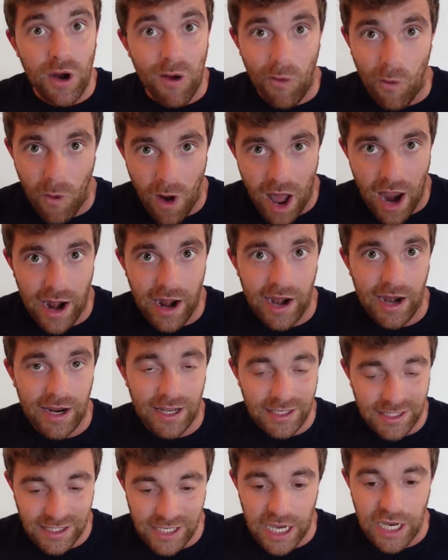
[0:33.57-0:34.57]
one
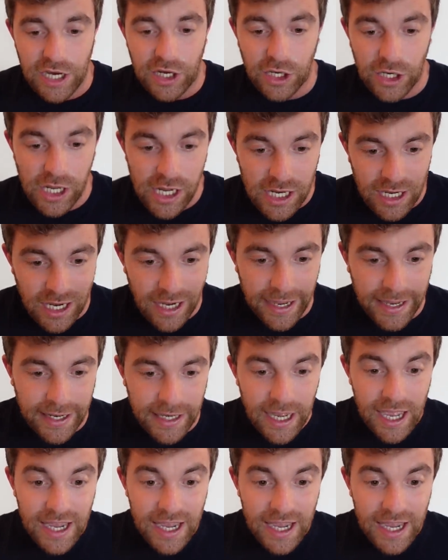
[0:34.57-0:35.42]
single click.